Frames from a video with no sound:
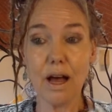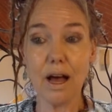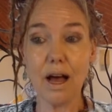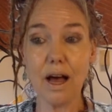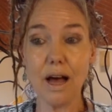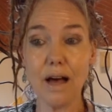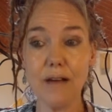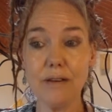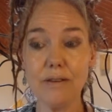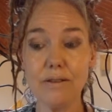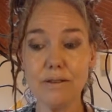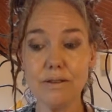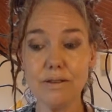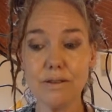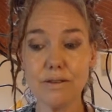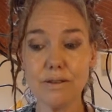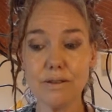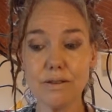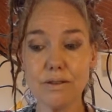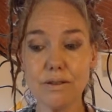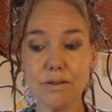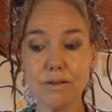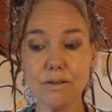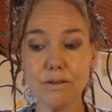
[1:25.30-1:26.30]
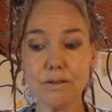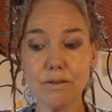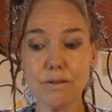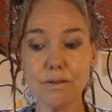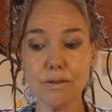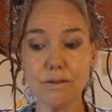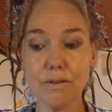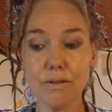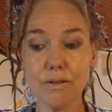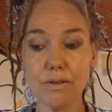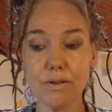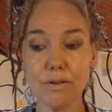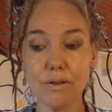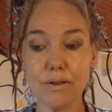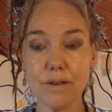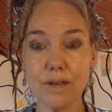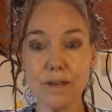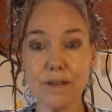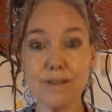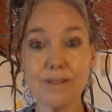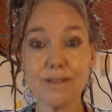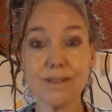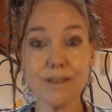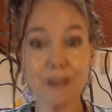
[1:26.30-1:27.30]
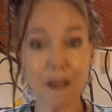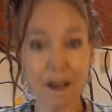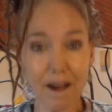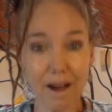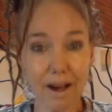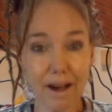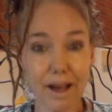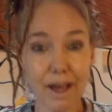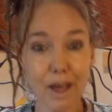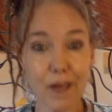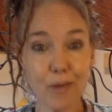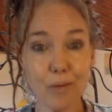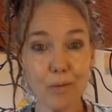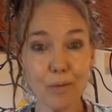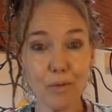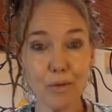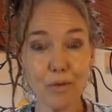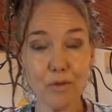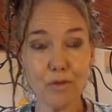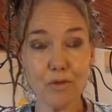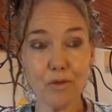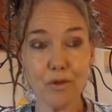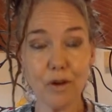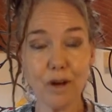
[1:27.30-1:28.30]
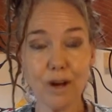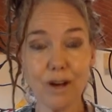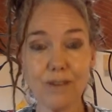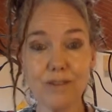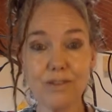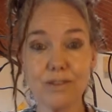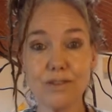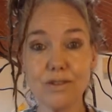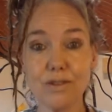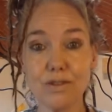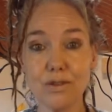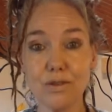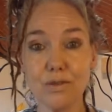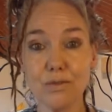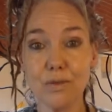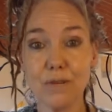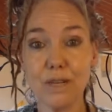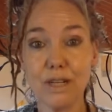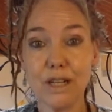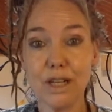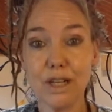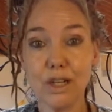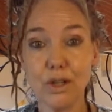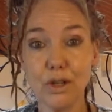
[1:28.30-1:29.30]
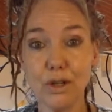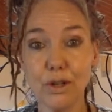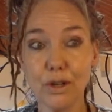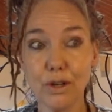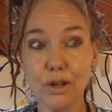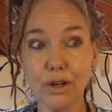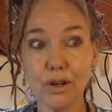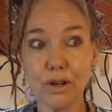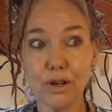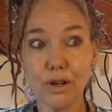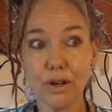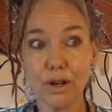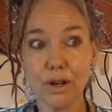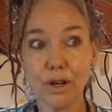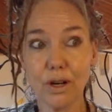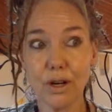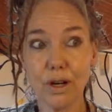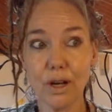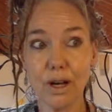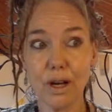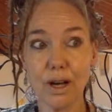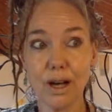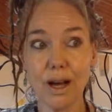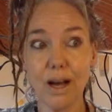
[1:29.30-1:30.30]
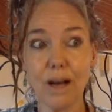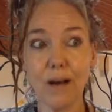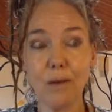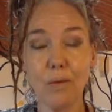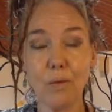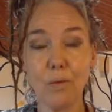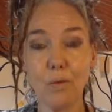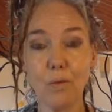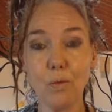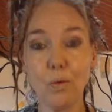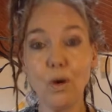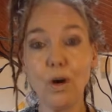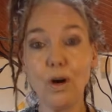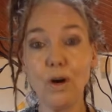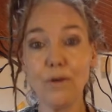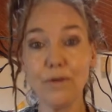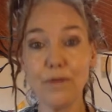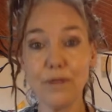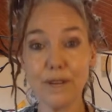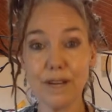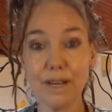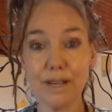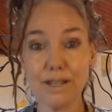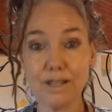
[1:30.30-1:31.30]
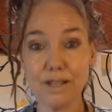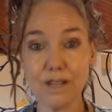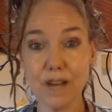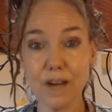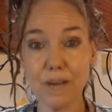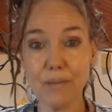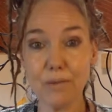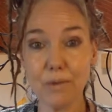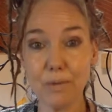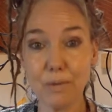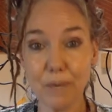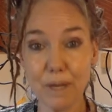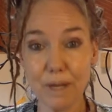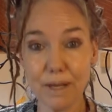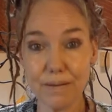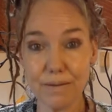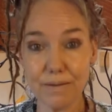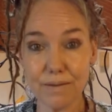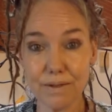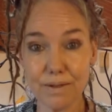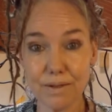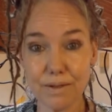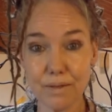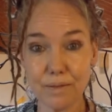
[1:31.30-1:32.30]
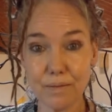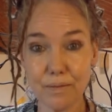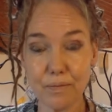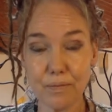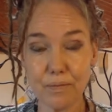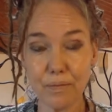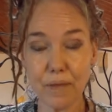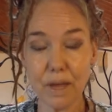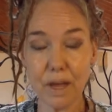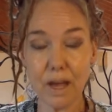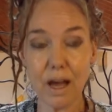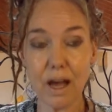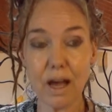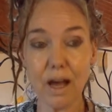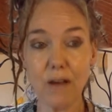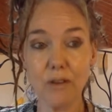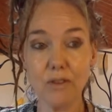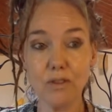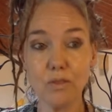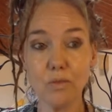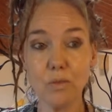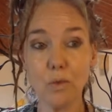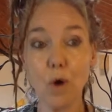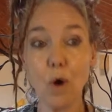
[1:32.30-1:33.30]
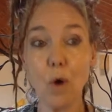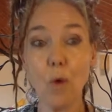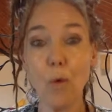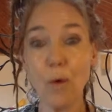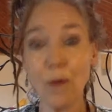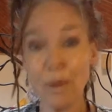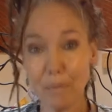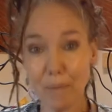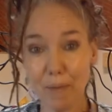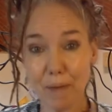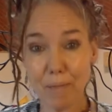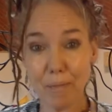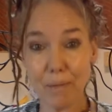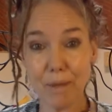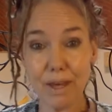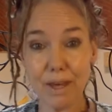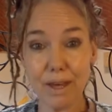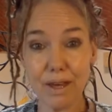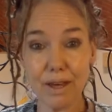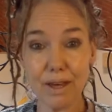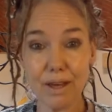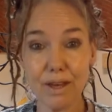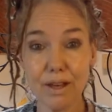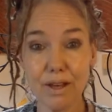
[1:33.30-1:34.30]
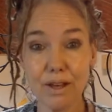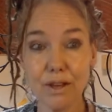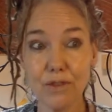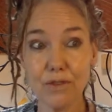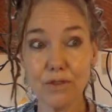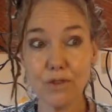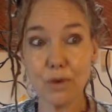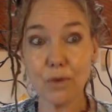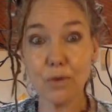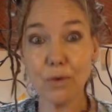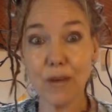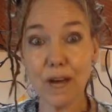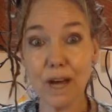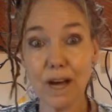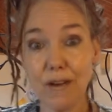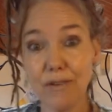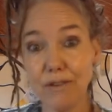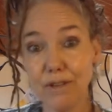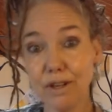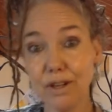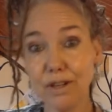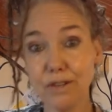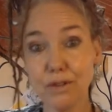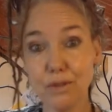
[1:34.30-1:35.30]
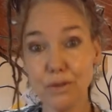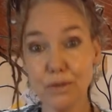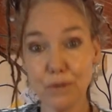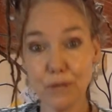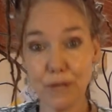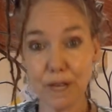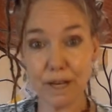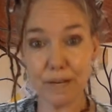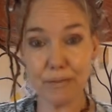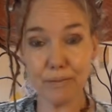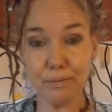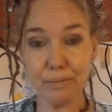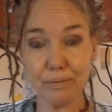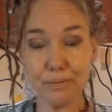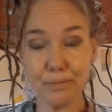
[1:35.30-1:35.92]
And it's time for us to really look at what the next chapter means and what we maybe don't have in our toolkit.